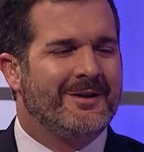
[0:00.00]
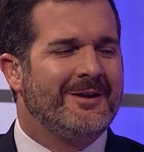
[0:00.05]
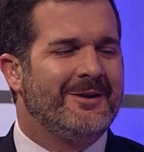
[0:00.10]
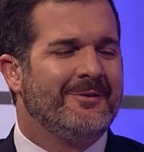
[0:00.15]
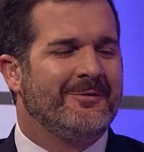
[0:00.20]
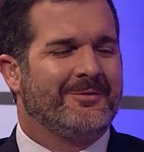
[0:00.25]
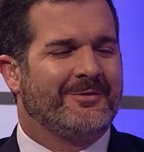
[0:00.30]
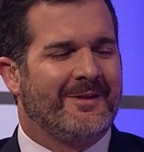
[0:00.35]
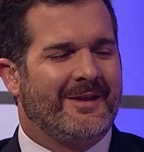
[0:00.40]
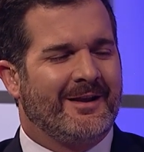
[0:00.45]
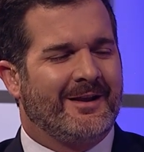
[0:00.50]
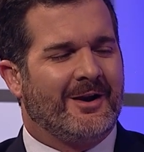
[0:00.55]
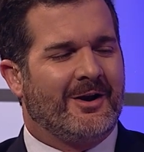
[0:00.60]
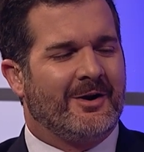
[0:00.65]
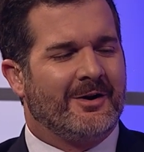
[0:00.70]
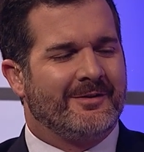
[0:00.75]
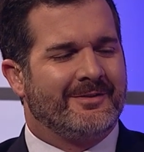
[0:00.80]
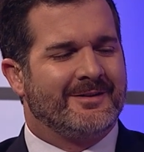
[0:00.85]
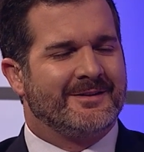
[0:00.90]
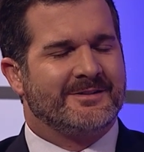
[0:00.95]
do you think
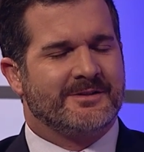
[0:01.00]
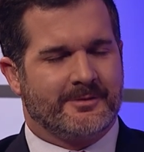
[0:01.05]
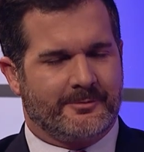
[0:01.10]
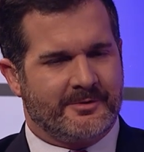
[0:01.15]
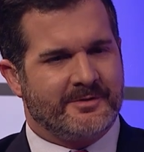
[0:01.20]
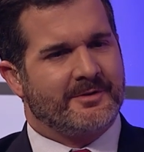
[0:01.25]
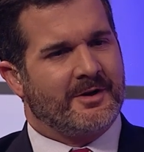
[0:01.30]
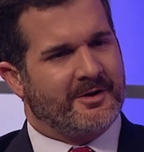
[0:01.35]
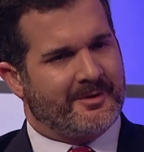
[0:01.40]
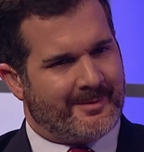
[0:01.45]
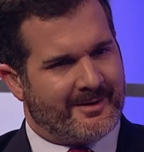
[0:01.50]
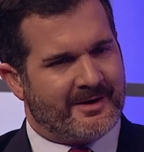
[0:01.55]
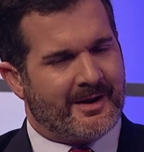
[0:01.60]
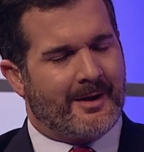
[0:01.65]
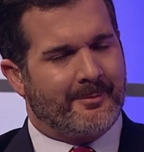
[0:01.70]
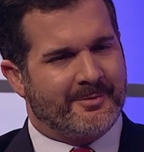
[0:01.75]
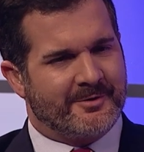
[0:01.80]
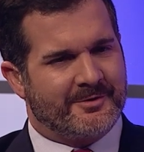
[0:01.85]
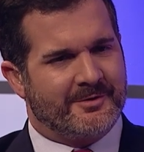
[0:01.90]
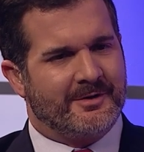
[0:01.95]
are we've talked about
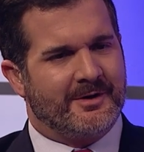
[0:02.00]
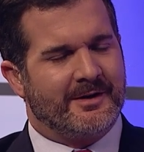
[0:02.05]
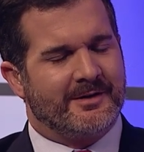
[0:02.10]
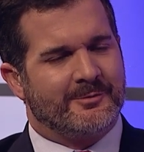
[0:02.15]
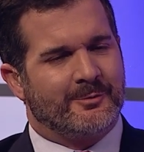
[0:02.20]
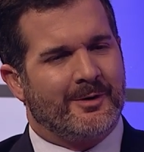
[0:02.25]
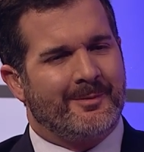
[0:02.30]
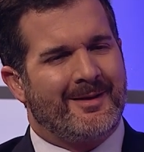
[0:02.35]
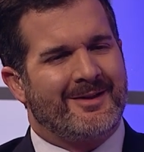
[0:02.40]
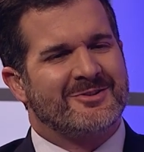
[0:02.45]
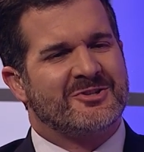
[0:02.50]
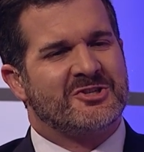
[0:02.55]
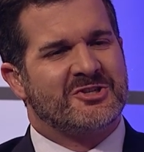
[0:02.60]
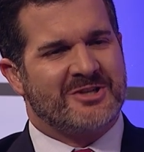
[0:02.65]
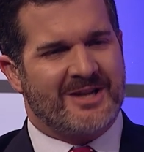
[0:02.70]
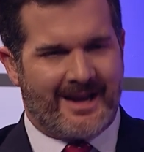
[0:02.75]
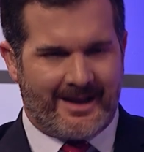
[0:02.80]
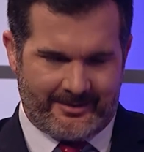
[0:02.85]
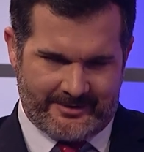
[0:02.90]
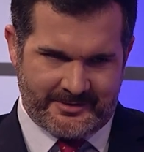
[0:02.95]
opportunities. What about
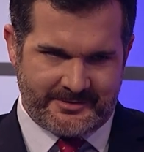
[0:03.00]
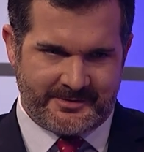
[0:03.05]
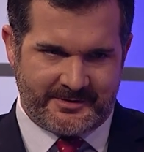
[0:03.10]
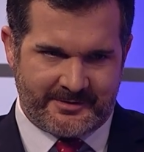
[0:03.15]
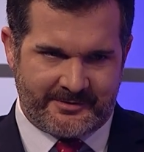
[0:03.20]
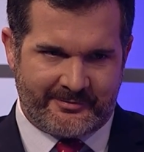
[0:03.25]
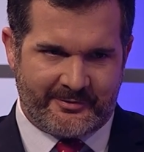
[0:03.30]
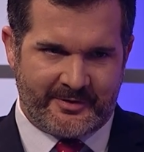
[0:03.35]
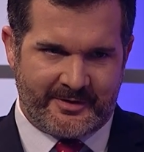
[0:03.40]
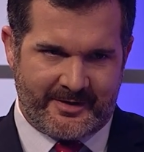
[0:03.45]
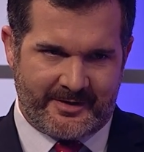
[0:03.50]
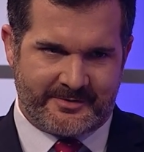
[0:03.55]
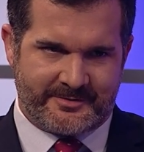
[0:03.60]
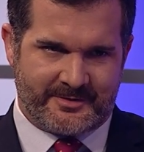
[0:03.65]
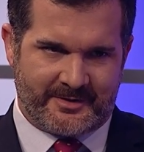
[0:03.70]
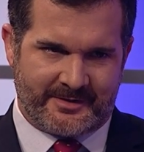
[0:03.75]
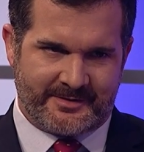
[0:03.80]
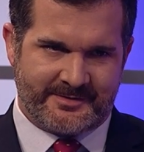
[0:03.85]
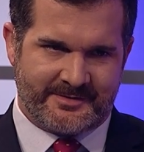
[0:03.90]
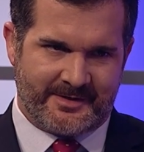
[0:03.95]
challenges for
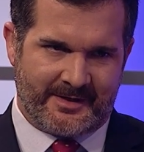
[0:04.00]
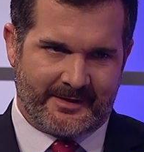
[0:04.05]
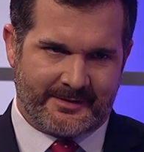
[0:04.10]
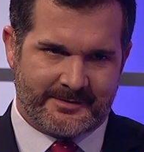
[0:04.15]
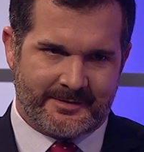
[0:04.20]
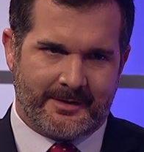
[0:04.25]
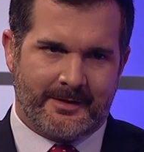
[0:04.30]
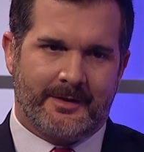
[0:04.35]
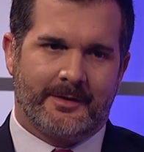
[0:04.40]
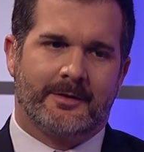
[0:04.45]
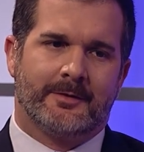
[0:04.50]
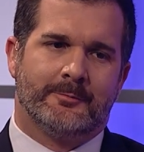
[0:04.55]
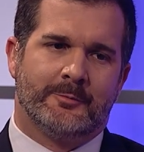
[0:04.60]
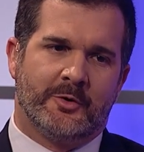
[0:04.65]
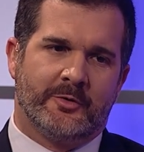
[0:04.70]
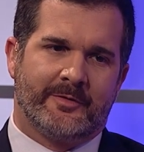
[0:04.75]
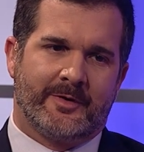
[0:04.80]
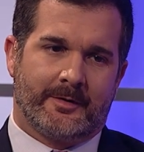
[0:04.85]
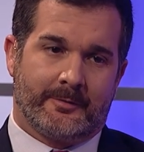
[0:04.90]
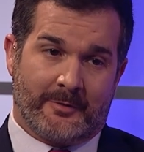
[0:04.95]
District 6,
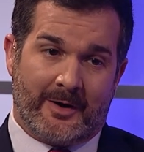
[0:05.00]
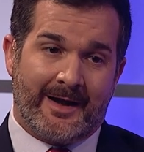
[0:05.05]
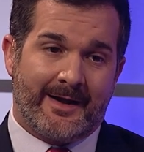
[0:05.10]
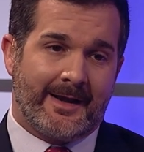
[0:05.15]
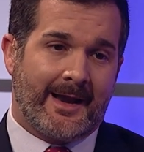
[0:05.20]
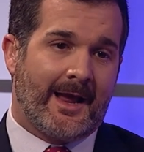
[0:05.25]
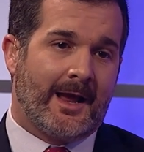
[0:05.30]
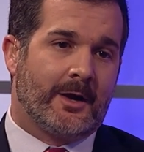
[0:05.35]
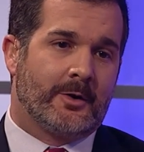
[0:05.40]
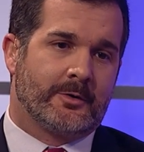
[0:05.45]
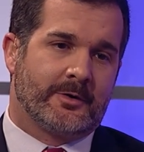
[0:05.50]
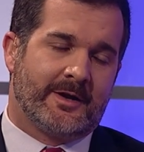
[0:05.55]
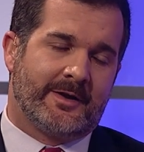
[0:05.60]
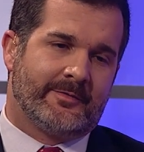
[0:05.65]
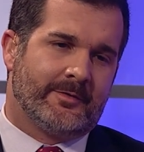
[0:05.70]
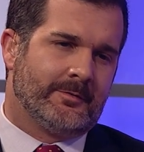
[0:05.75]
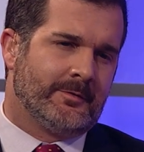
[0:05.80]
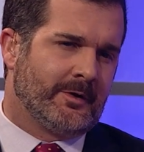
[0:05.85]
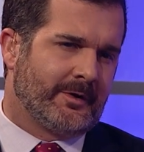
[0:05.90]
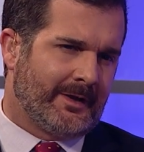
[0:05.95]
moving right now or
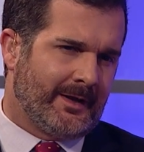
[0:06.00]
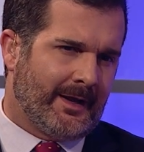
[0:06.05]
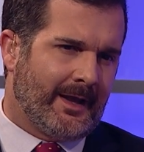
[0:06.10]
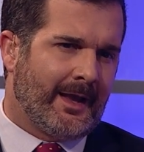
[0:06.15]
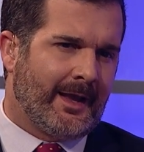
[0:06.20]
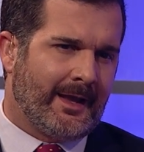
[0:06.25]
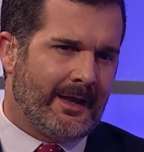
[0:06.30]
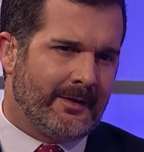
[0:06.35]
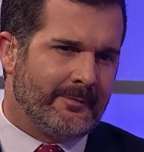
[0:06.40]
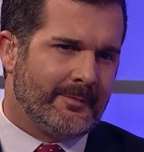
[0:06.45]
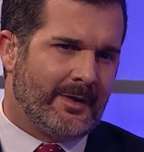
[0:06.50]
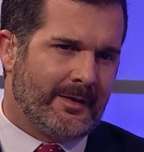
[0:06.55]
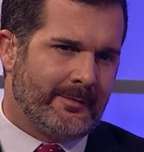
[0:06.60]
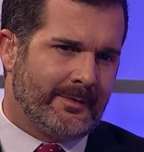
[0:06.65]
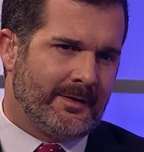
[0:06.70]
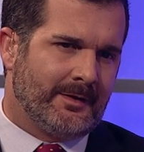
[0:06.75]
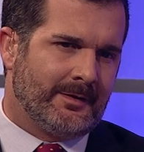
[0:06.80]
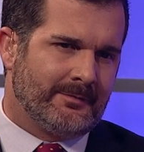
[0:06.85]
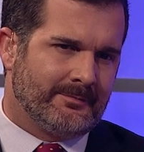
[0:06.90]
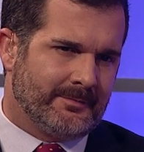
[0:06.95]
even looking ahead
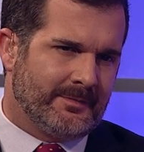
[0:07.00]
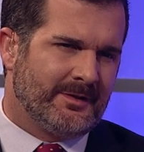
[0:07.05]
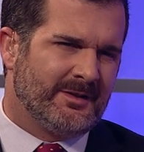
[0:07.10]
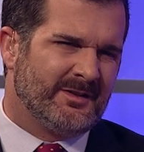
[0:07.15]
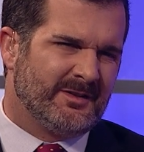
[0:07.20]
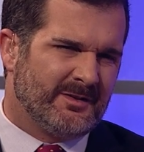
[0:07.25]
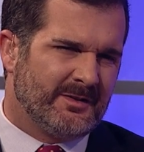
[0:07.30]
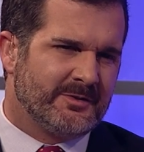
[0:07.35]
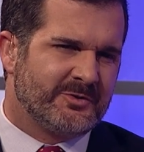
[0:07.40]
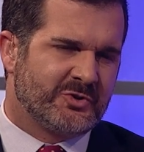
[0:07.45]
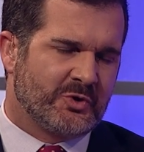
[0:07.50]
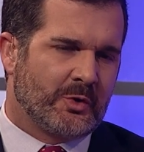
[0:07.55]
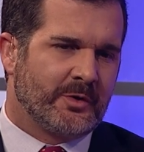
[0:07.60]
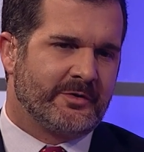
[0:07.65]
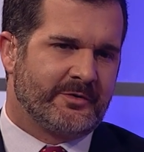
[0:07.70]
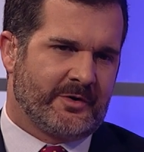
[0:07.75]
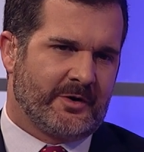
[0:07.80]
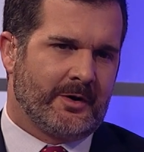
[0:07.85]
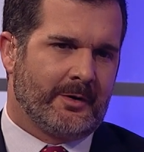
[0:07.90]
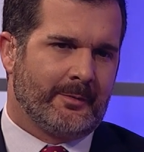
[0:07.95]
maybe
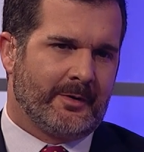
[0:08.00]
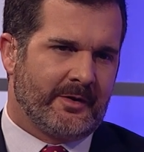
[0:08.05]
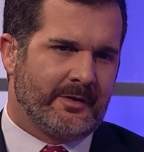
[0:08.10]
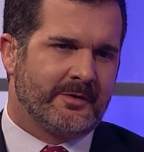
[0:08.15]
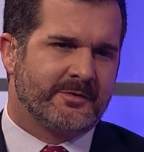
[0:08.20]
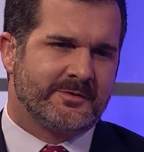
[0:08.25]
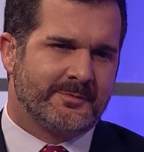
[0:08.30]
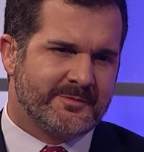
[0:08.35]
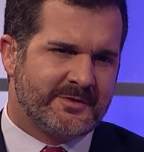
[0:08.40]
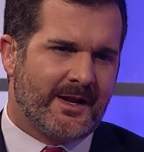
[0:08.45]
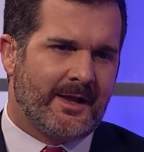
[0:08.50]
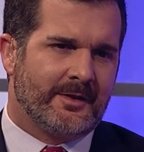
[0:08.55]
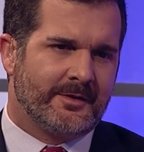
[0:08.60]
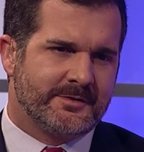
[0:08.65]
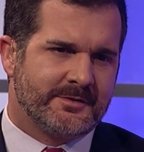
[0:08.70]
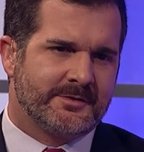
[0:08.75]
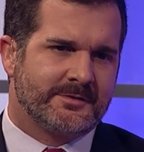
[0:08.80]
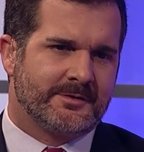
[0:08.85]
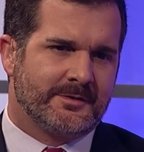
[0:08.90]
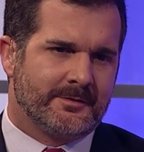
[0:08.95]
short term? Are there some
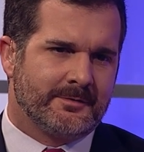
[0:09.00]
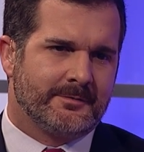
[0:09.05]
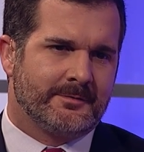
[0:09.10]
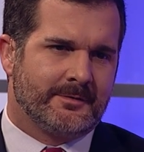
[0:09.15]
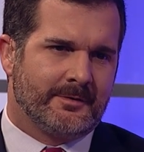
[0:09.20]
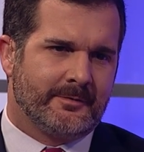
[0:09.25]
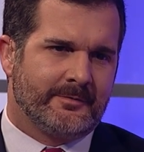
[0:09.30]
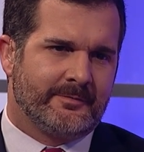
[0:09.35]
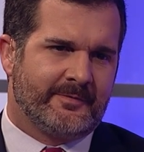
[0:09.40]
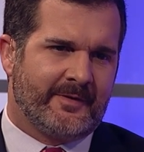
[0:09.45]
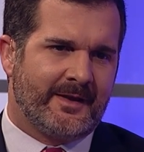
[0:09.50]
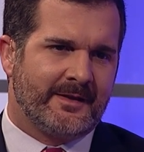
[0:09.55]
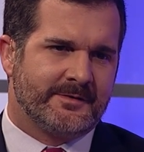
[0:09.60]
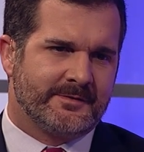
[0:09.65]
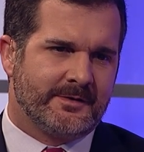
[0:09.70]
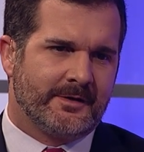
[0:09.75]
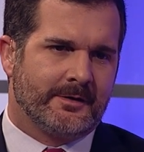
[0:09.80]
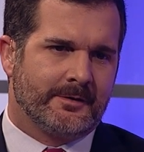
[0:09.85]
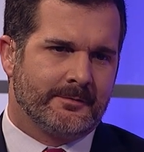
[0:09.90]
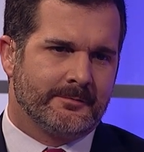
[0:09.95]
challenges to face
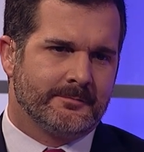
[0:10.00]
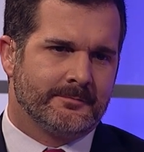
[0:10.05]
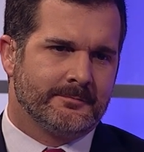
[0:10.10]
here?